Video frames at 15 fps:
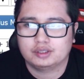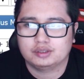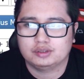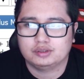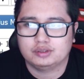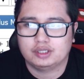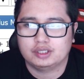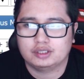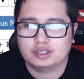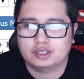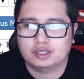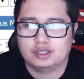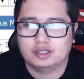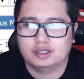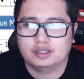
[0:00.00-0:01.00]
You hit
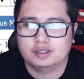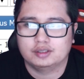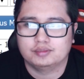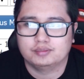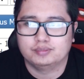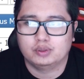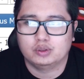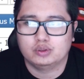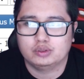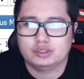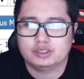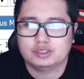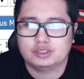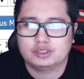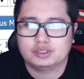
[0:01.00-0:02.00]
the
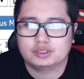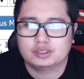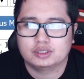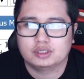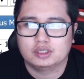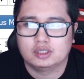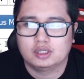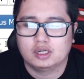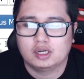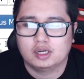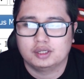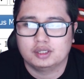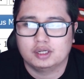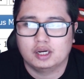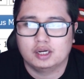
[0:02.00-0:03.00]
bonus,
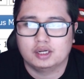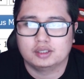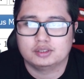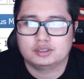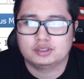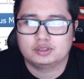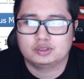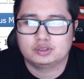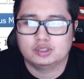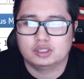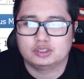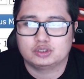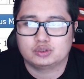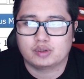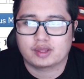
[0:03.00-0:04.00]
the
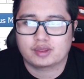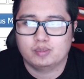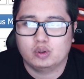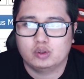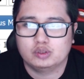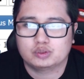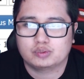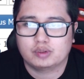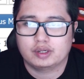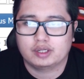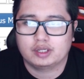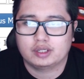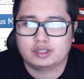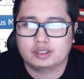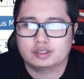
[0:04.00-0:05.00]
strength bonus right
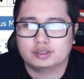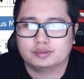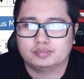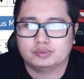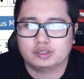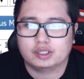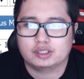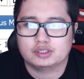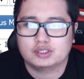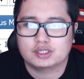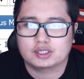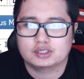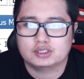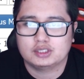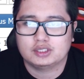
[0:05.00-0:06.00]
here, you get
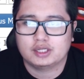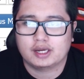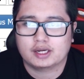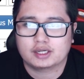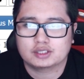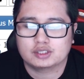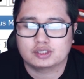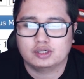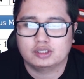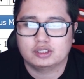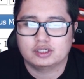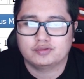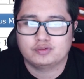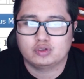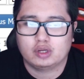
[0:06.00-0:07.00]
60 dex, good
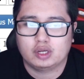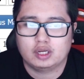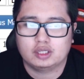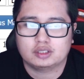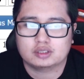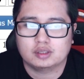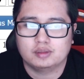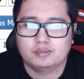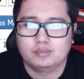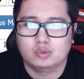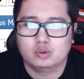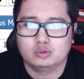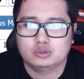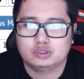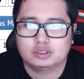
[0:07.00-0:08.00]
enough to hit
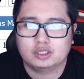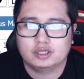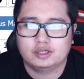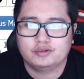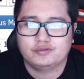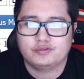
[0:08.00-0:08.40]
most stuff,